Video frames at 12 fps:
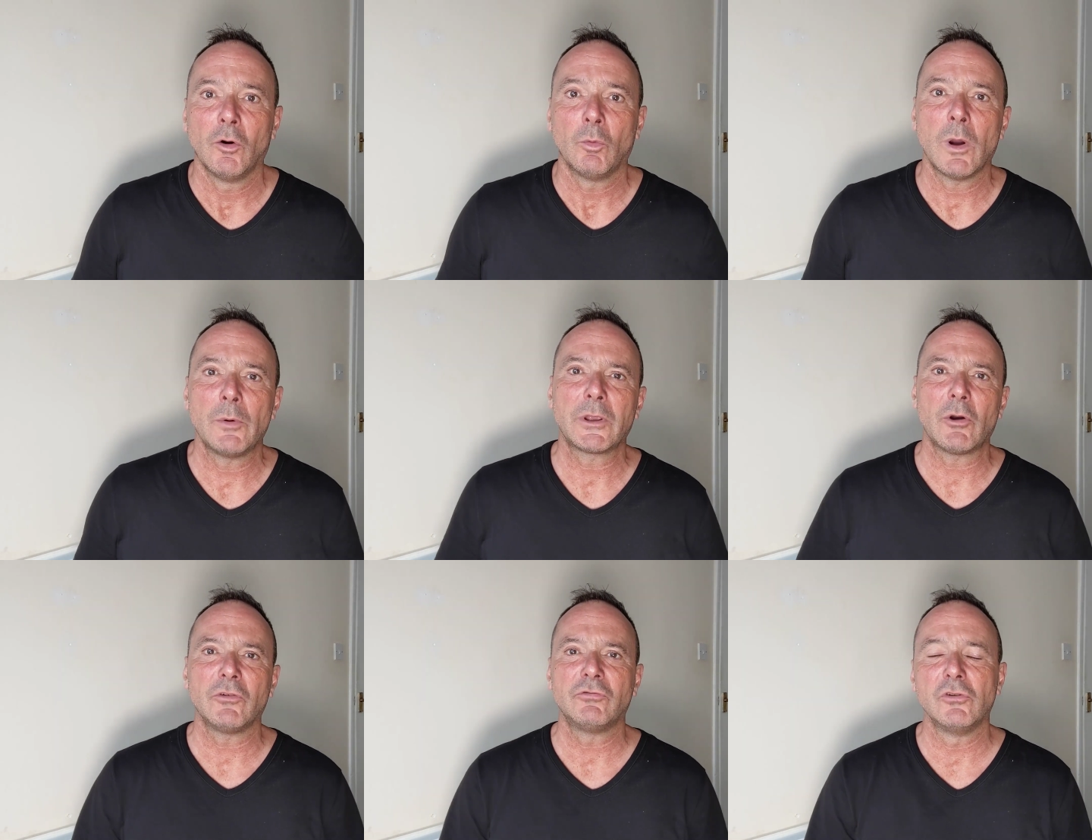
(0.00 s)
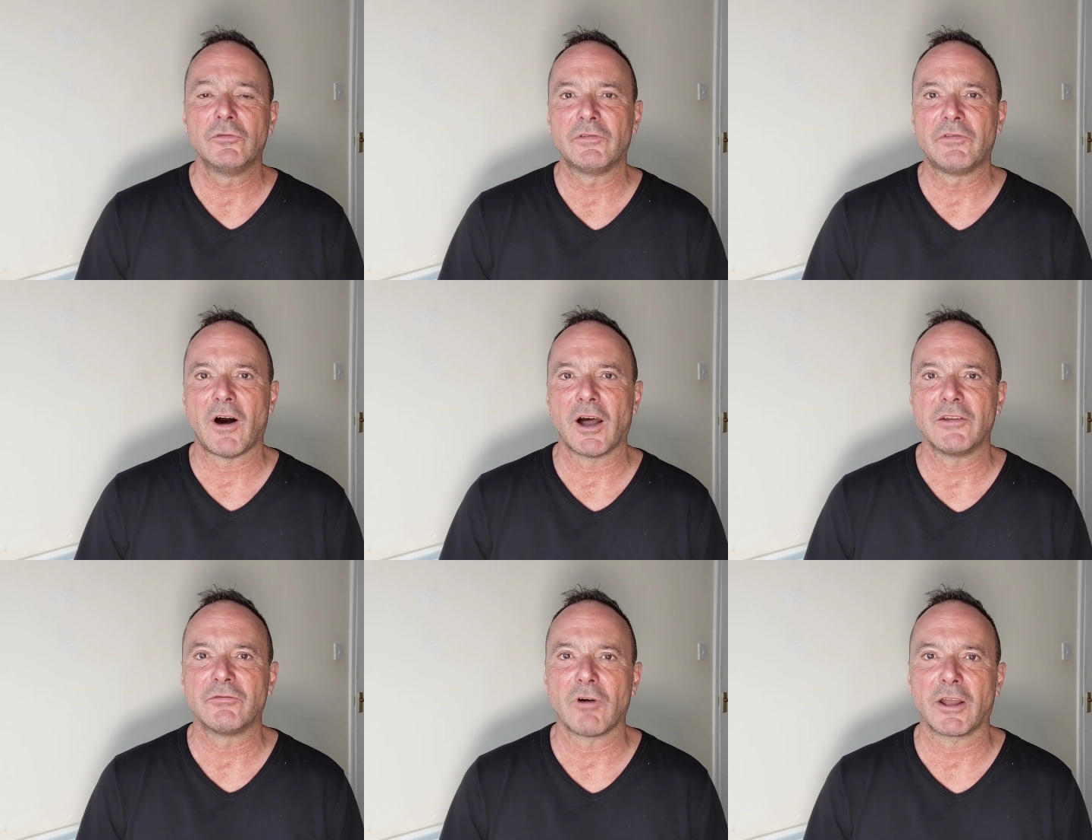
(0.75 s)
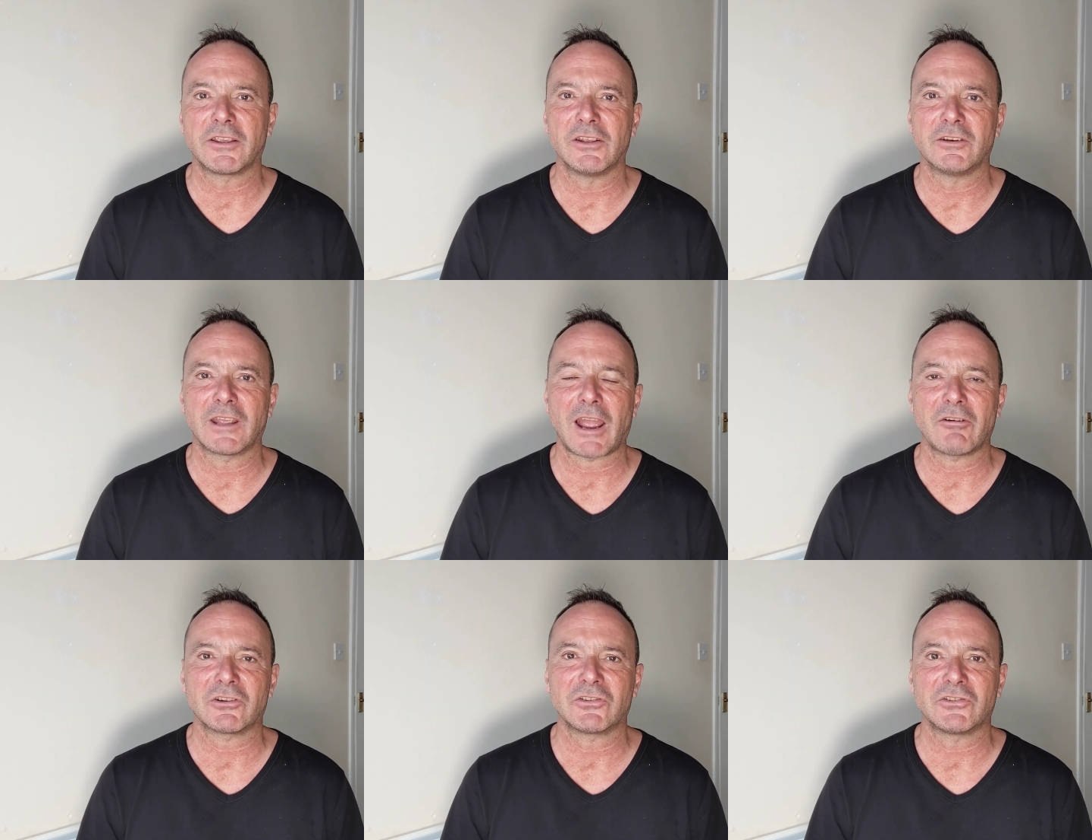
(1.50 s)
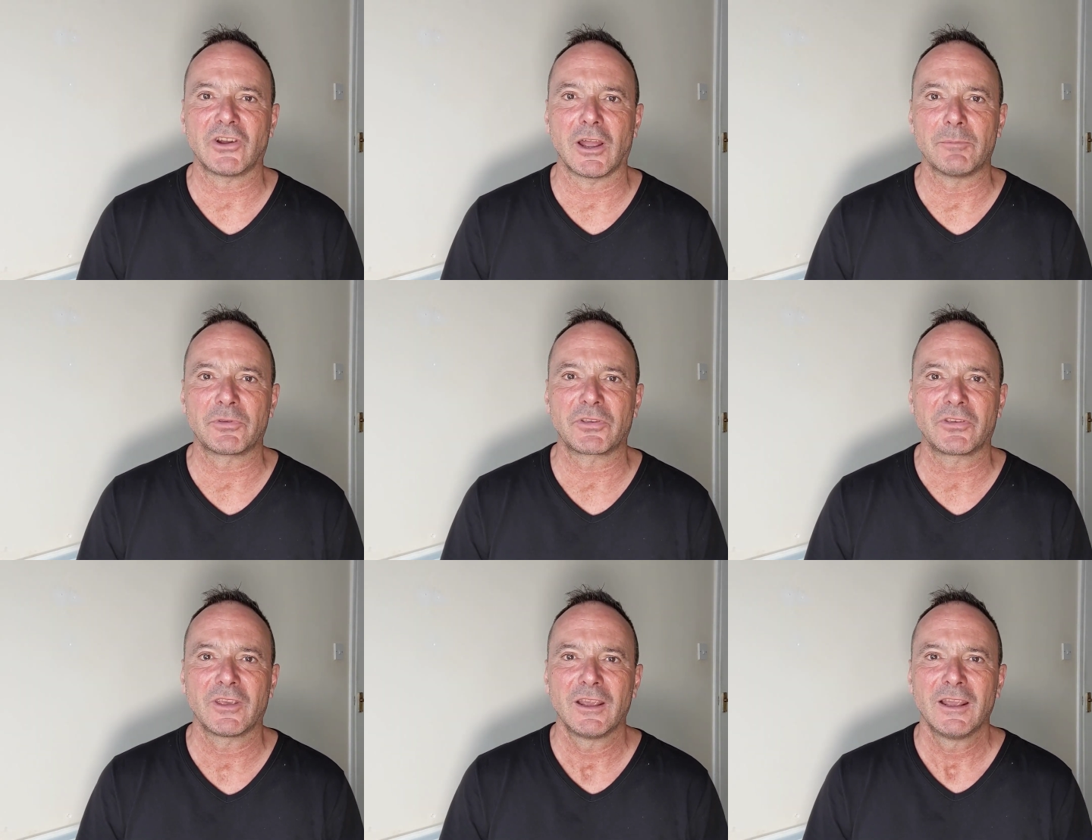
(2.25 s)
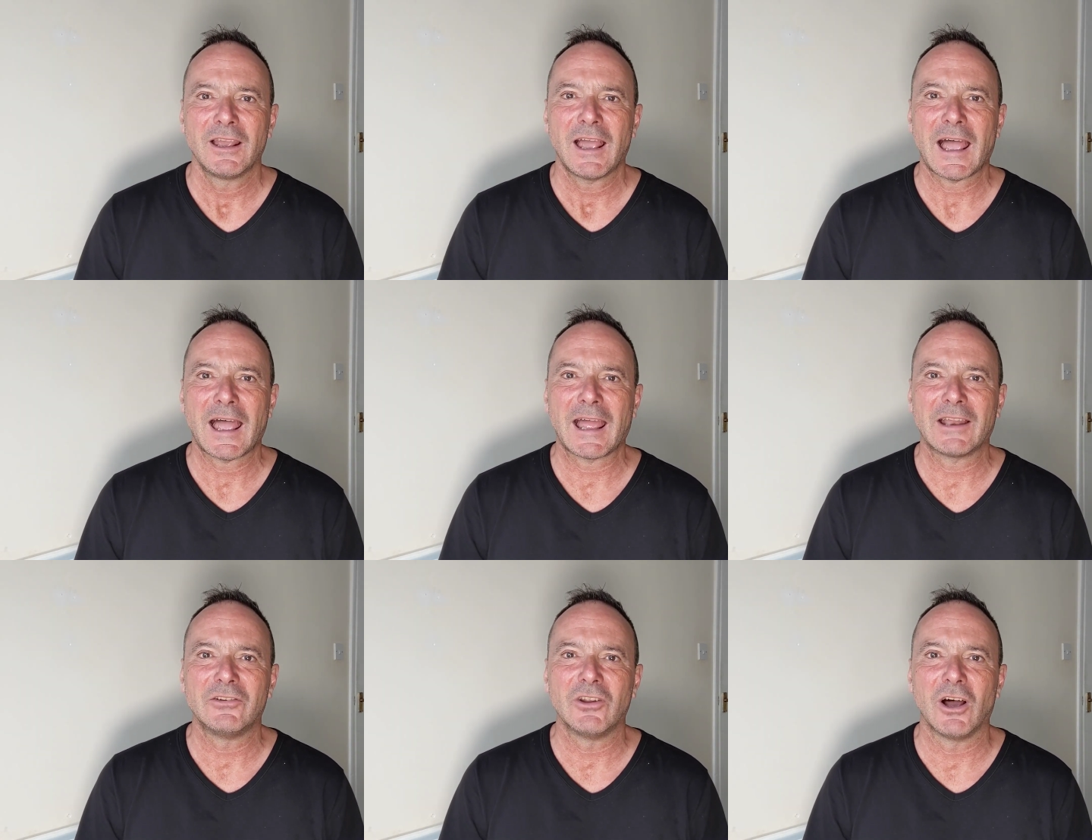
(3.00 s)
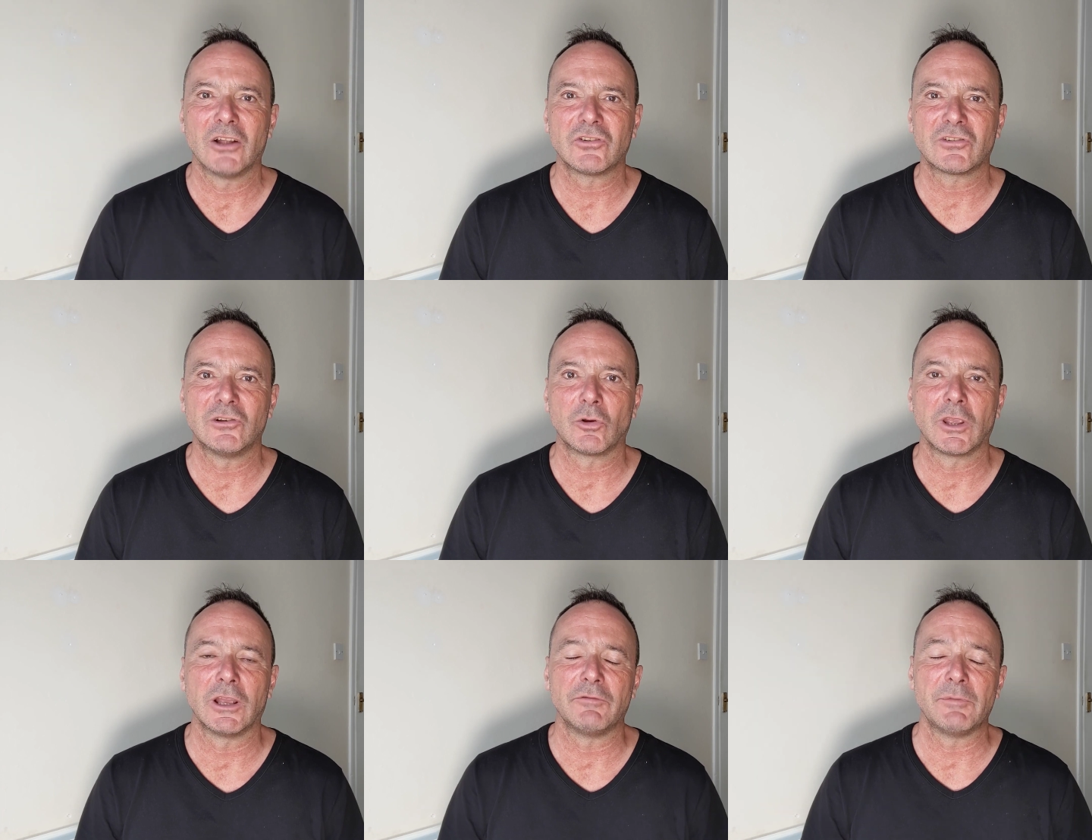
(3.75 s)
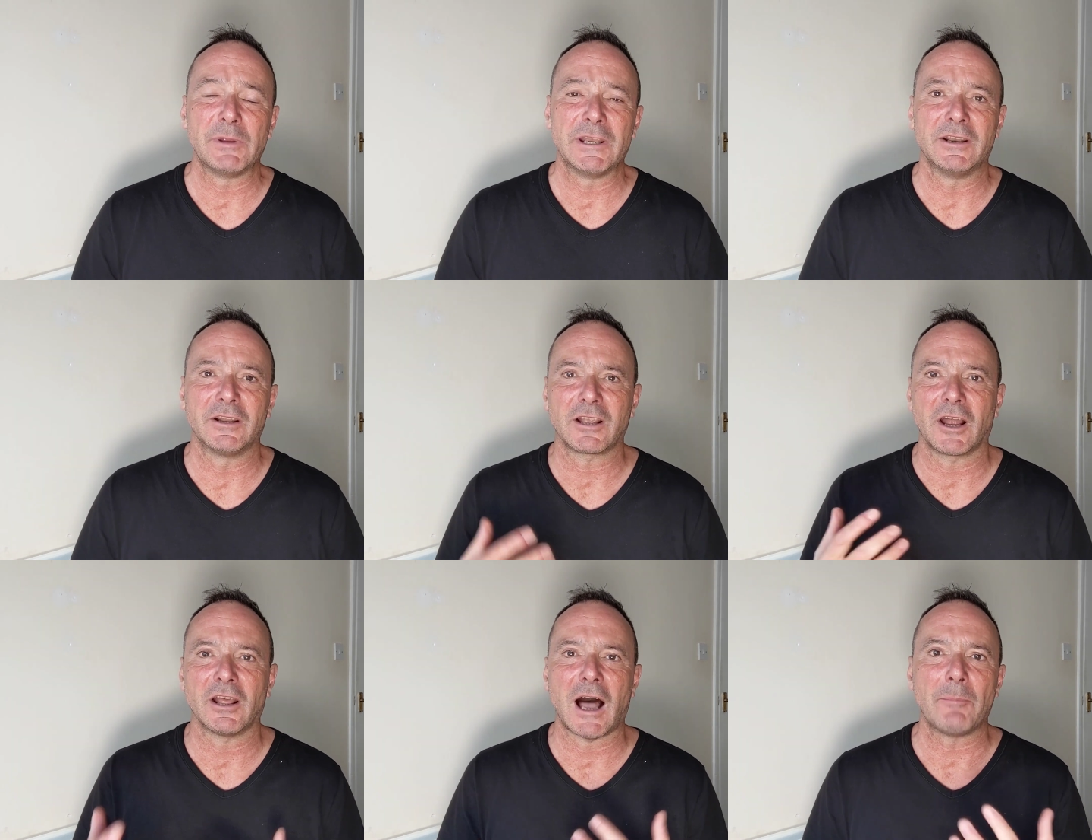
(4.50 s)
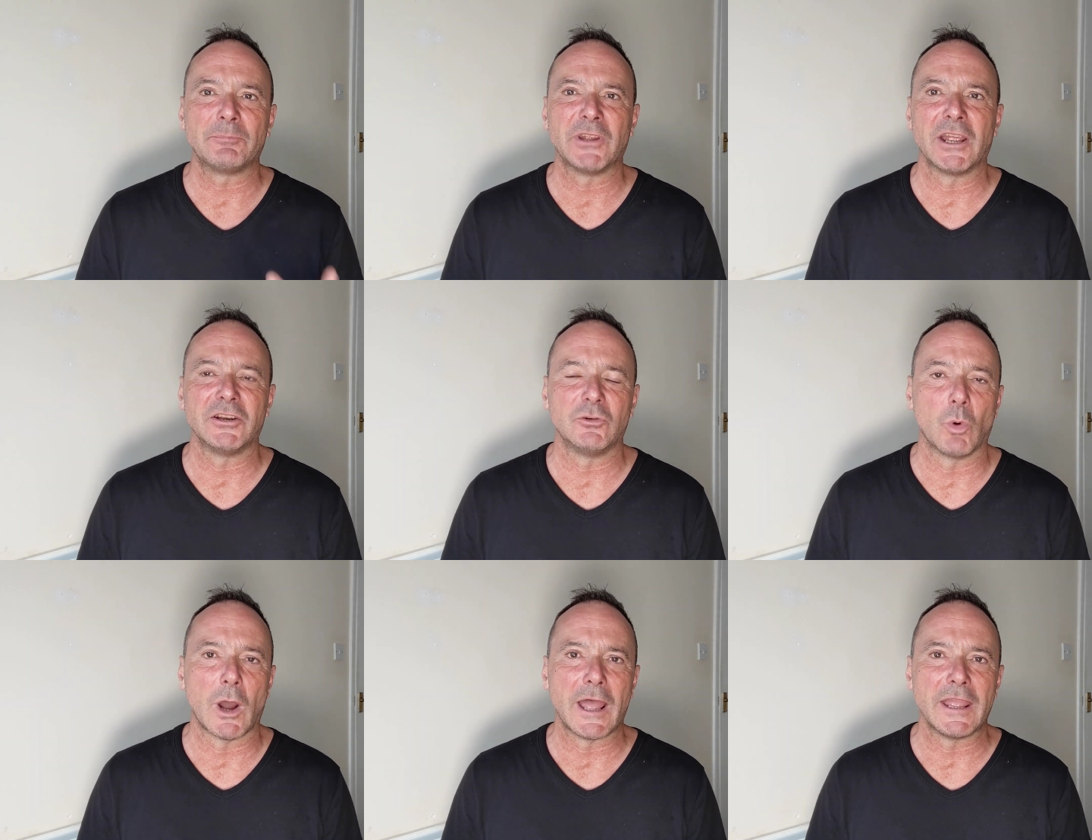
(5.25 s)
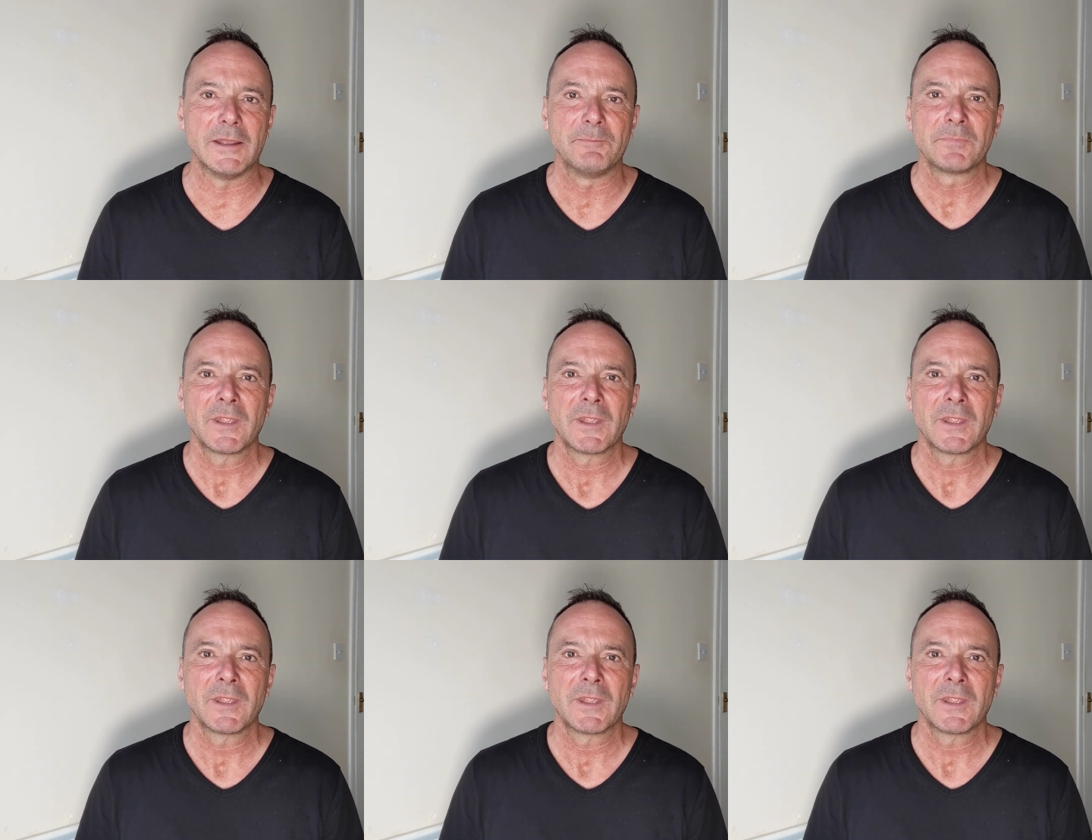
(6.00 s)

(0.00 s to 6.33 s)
where we're going through the 5 Reichian character types and just looking at them in a kind of updated way,